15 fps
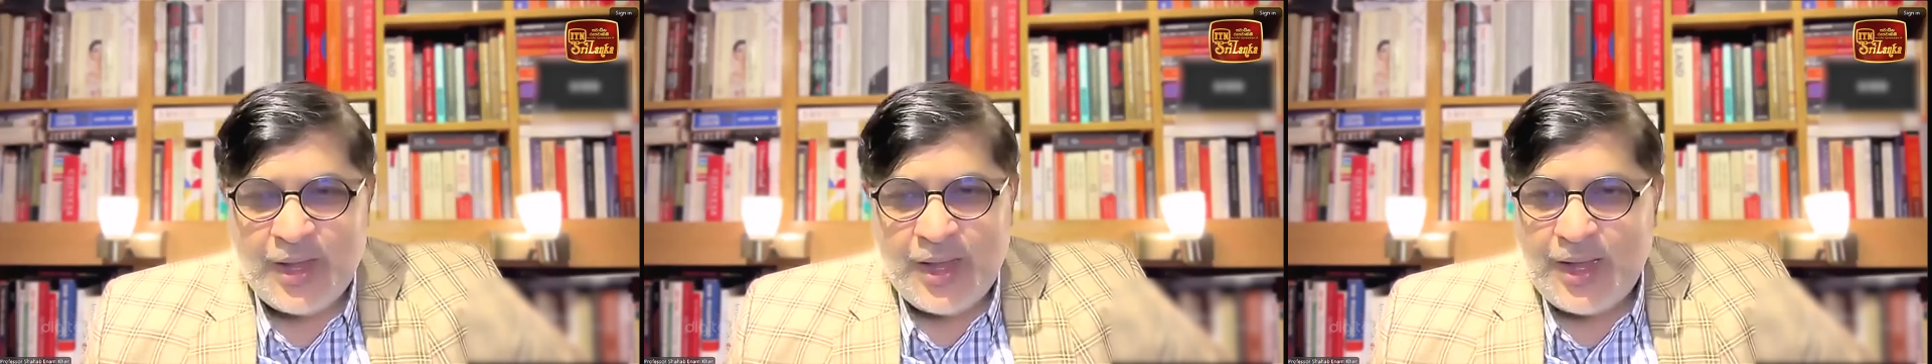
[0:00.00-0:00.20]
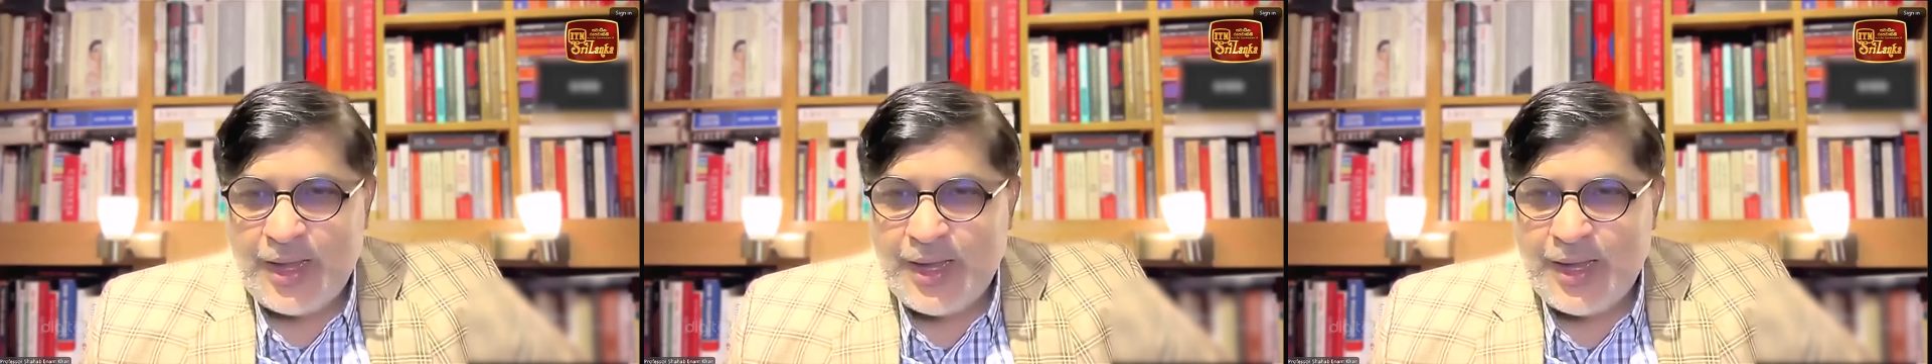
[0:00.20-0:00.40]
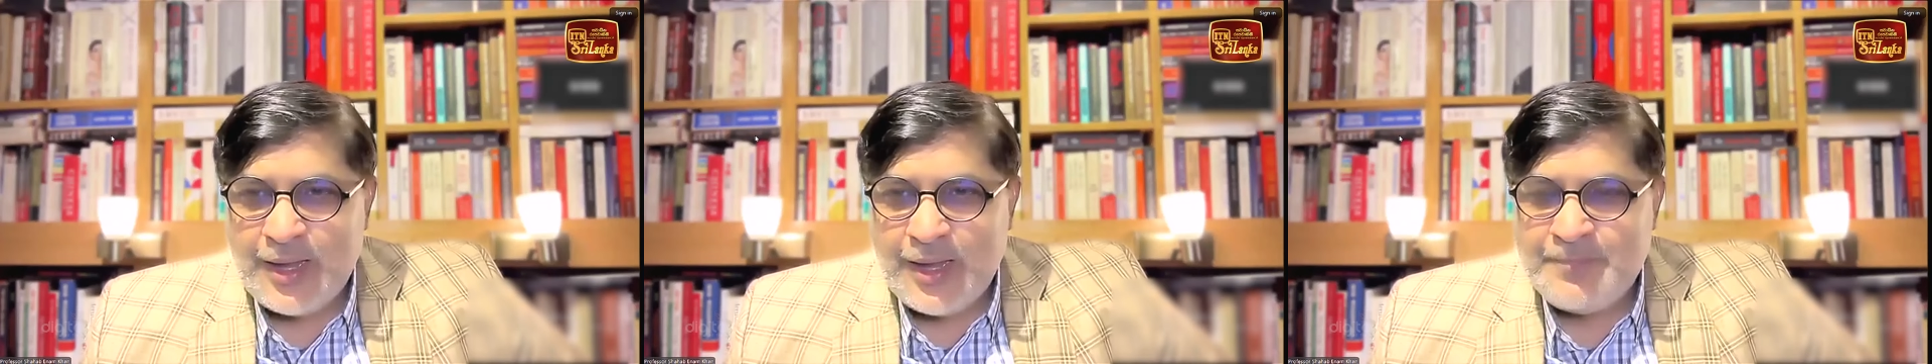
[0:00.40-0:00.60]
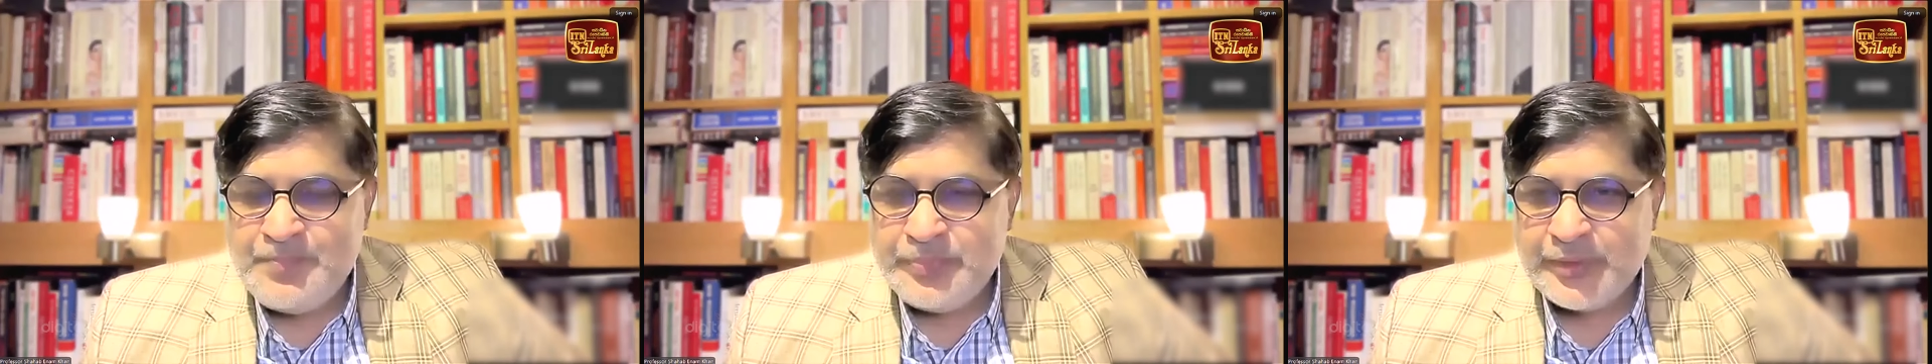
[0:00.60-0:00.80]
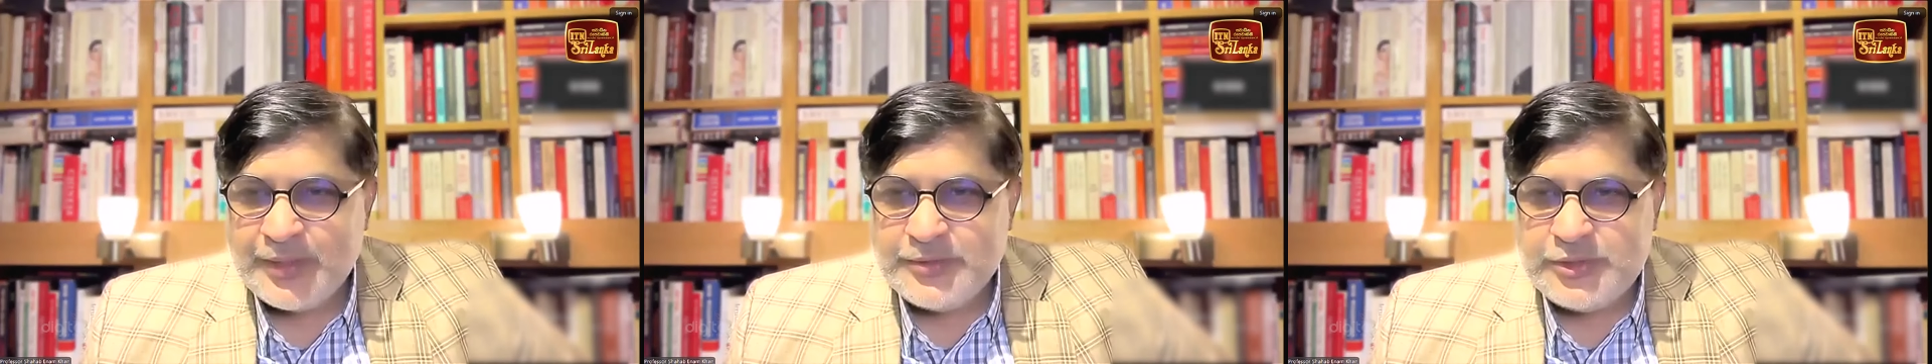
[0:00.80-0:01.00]

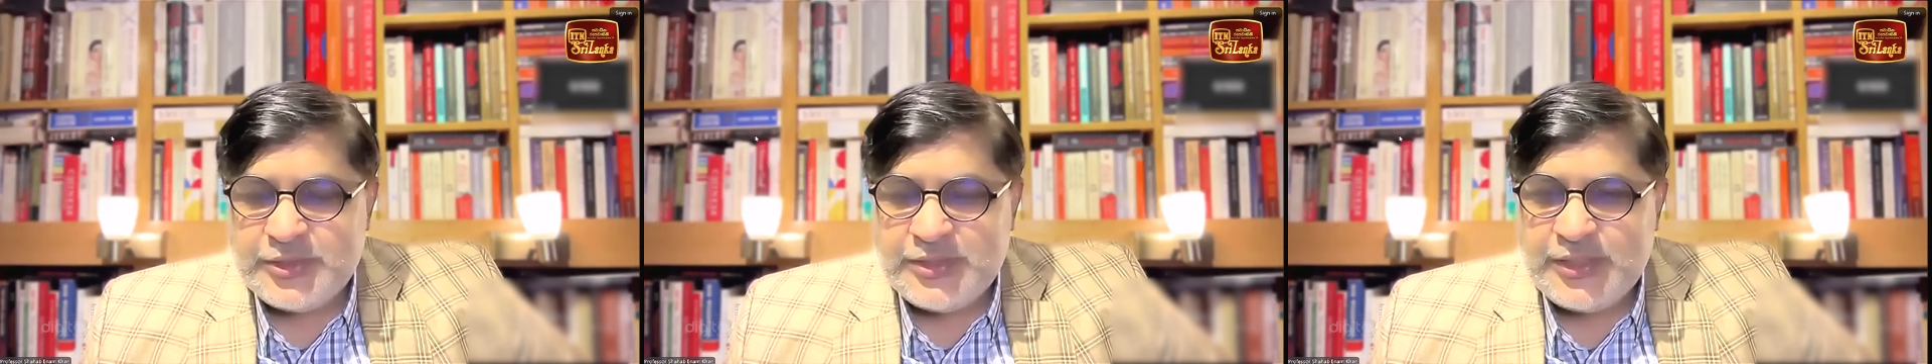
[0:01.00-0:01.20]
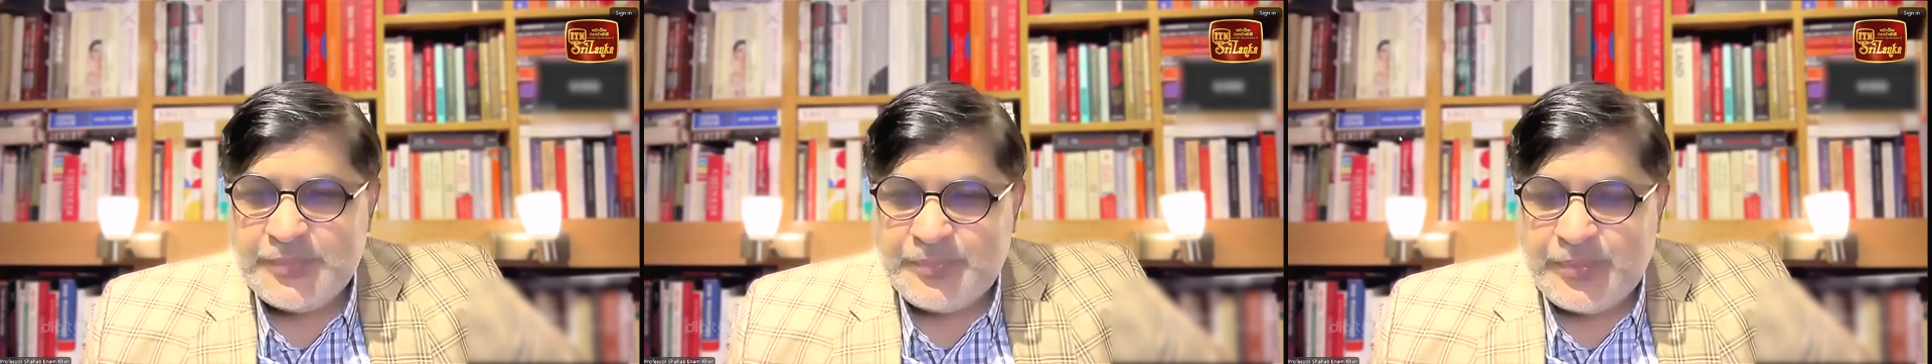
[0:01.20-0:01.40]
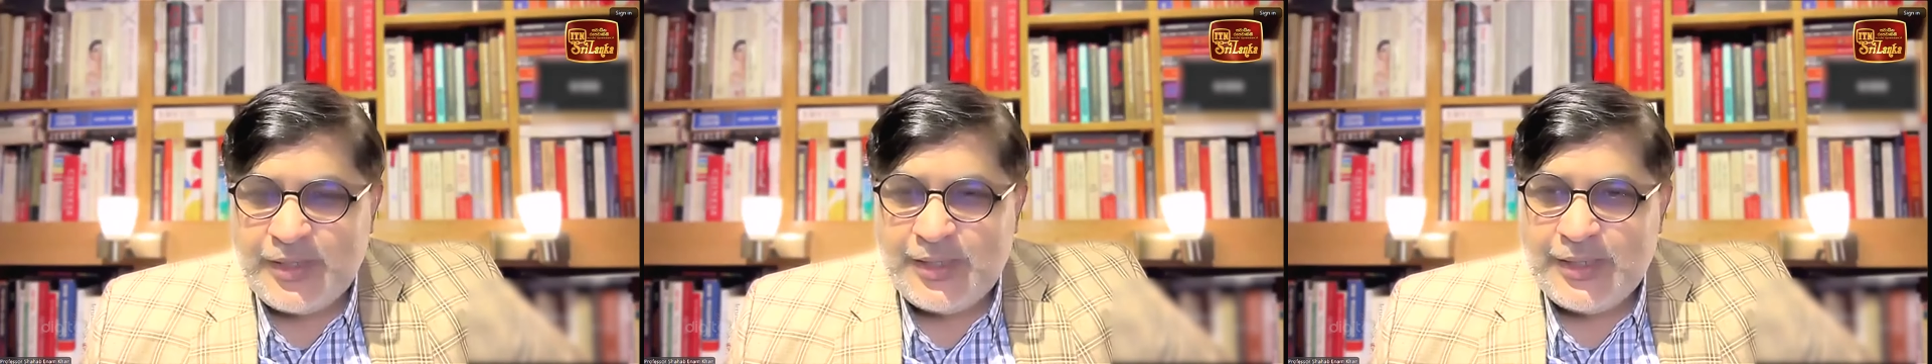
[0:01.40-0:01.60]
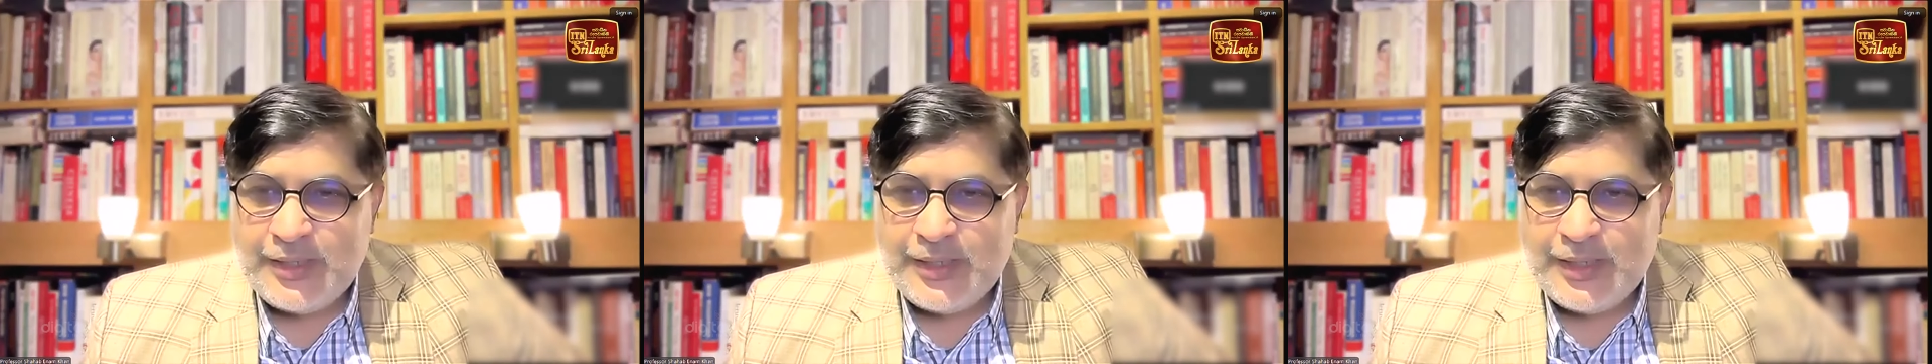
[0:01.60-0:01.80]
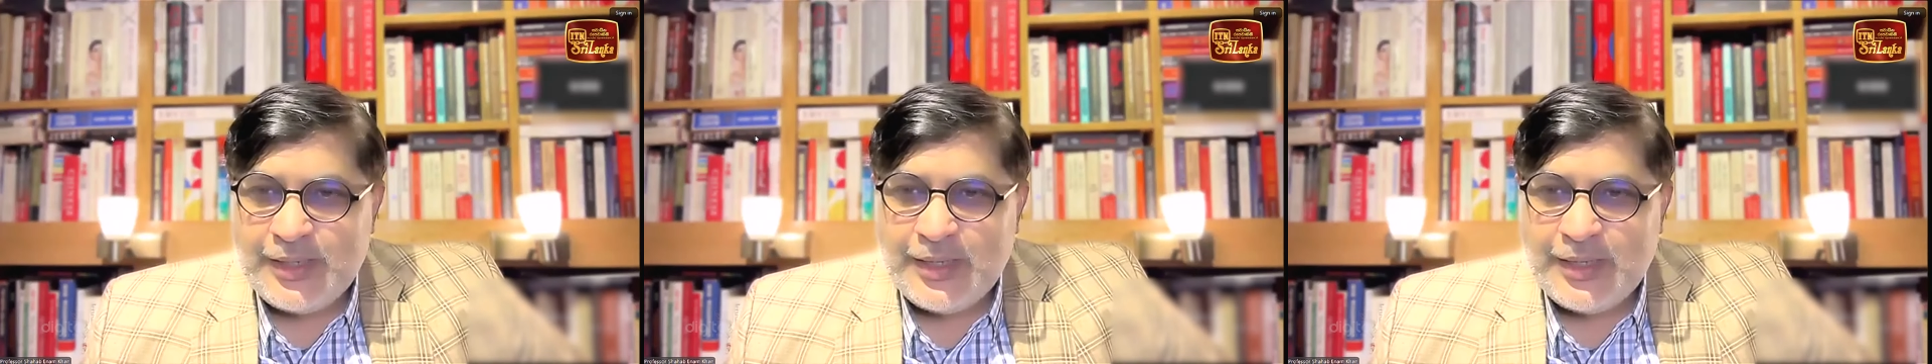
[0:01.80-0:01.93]
GDP,